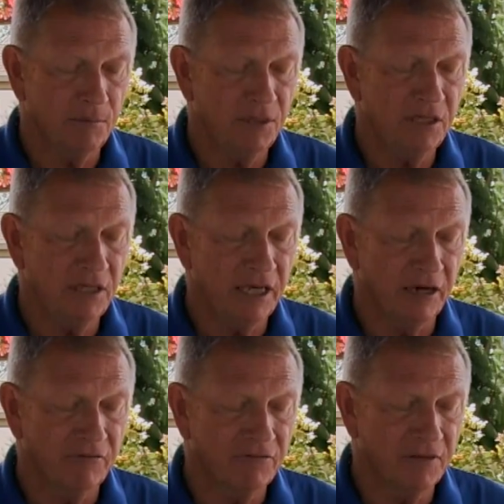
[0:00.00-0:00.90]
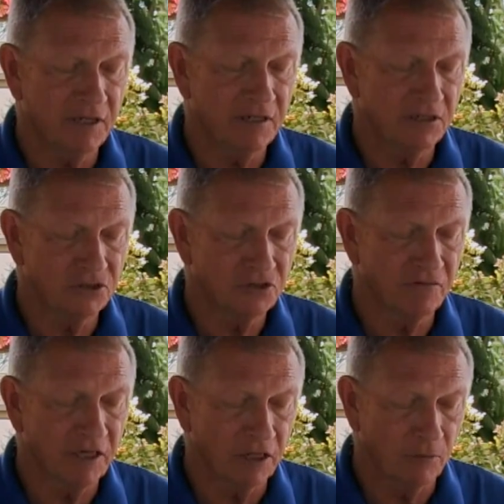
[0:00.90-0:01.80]
PDF that is
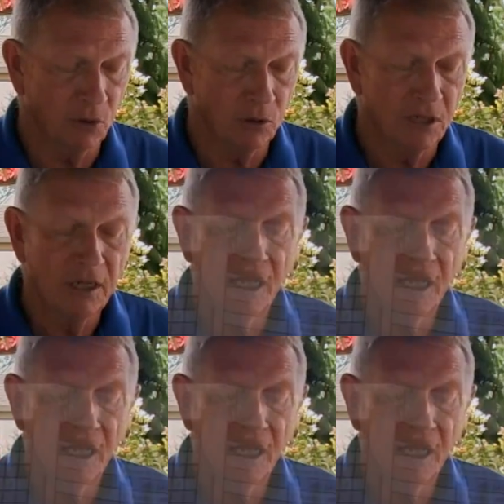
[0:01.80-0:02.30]
available